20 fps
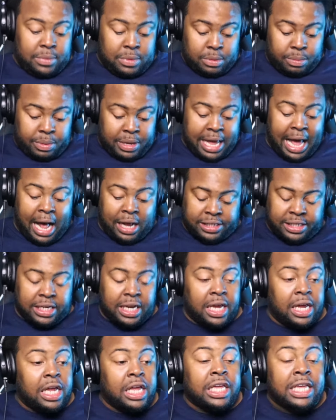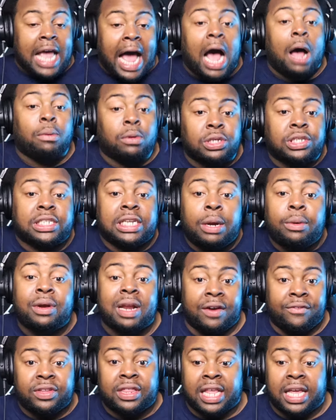Y'all see. Y'all will see when
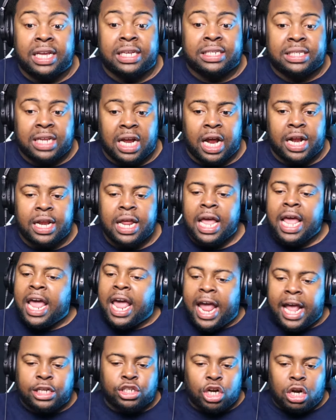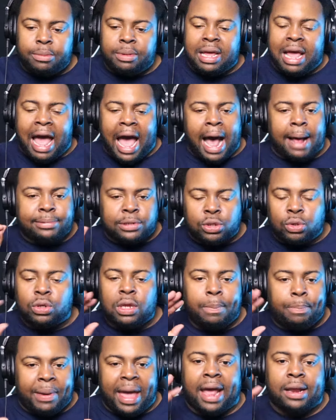everything is done. It's going to be absolutely
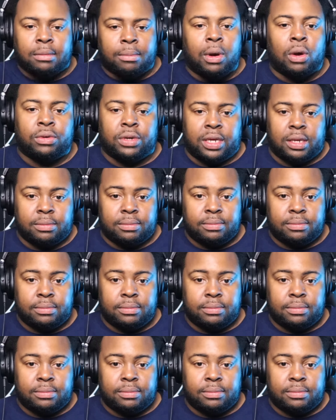pandemonium.